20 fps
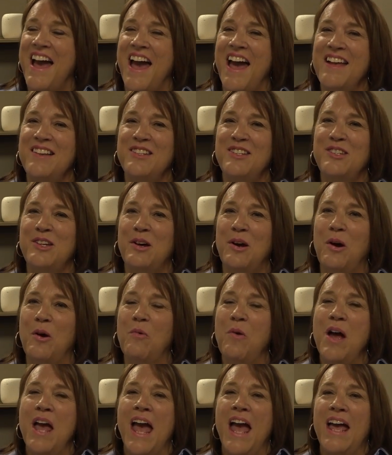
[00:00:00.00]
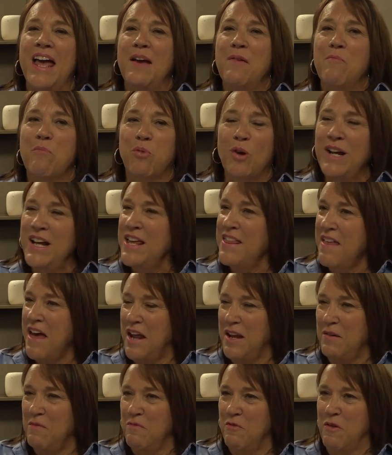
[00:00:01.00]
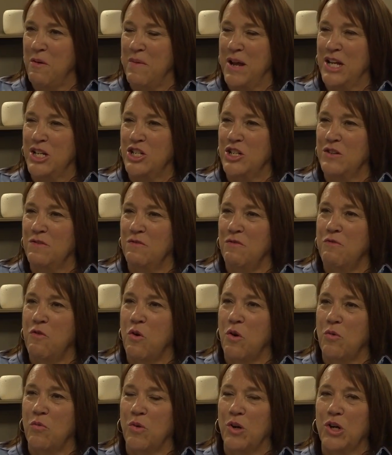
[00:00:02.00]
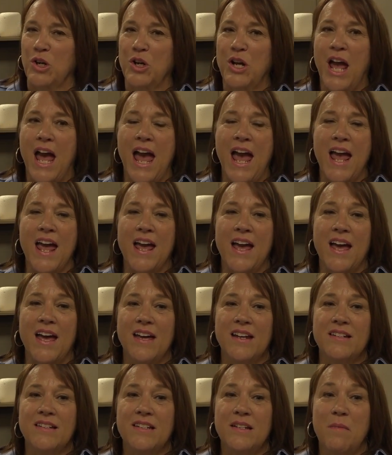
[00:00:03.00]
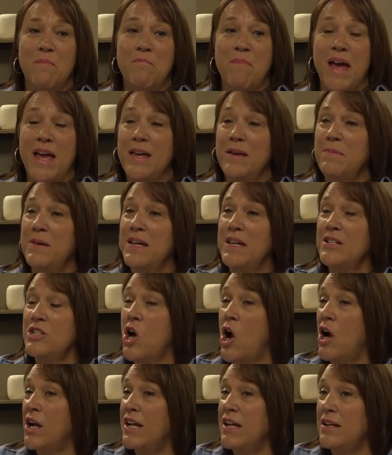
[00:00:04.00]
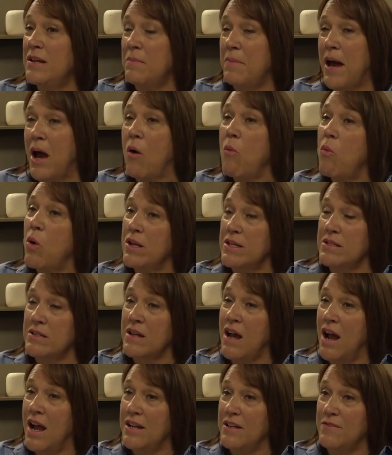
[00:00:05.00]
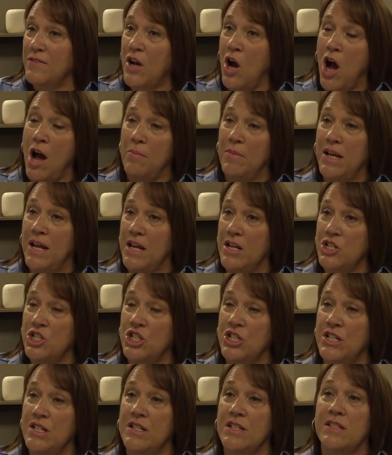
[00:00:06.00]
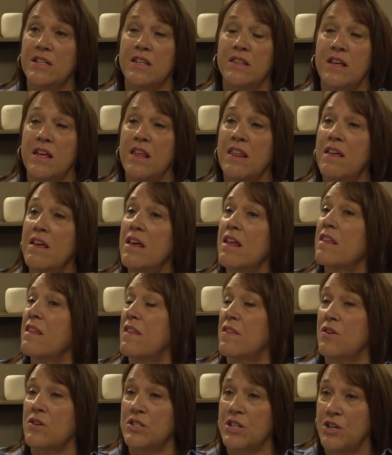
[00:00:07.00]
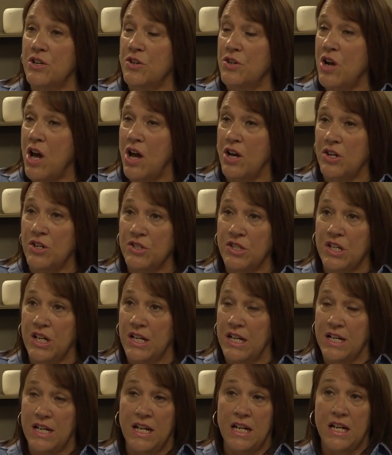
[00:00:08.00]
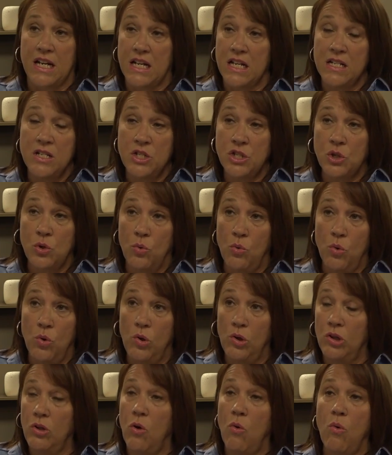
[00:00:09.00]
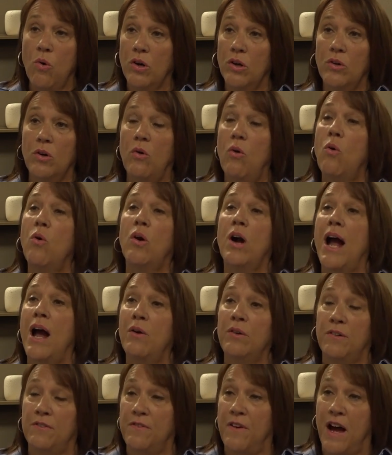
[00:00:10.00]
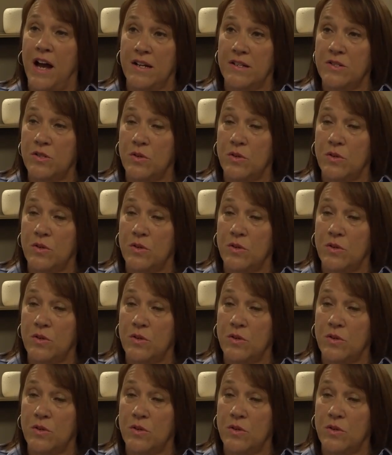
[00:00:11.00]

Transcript: And so bringing that information forward and maybe talking about what kind of accommodations that they think that their son or daughter is going to need in school or out of high